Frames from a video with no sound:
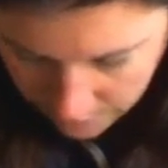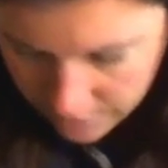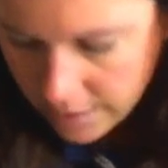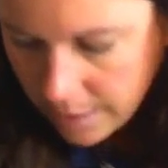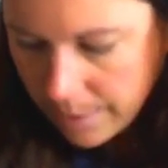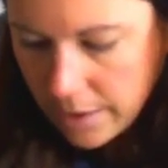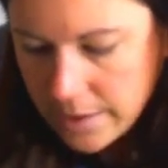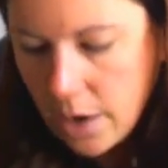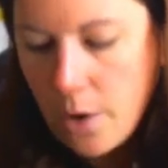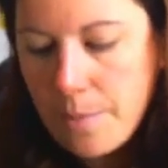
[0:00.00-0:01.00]
what else did I buy on
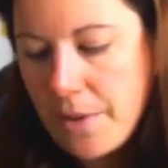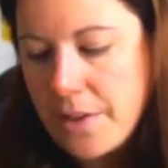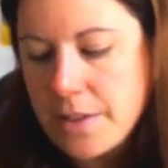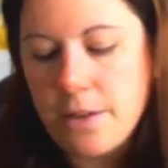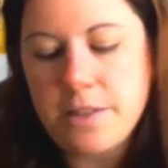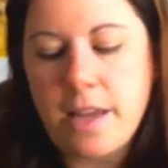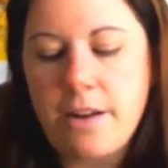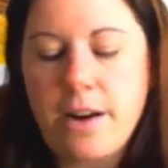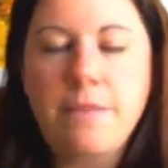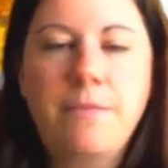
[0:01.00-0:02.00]
Saturday? Oh, I bought this on
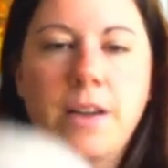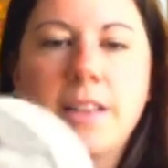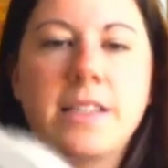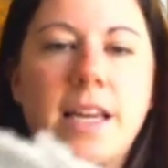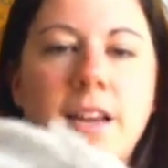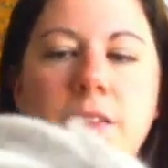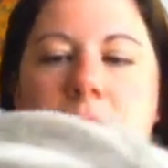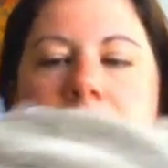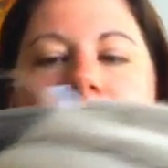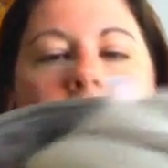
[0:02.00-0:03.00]
Saturday. Look at this out of the way.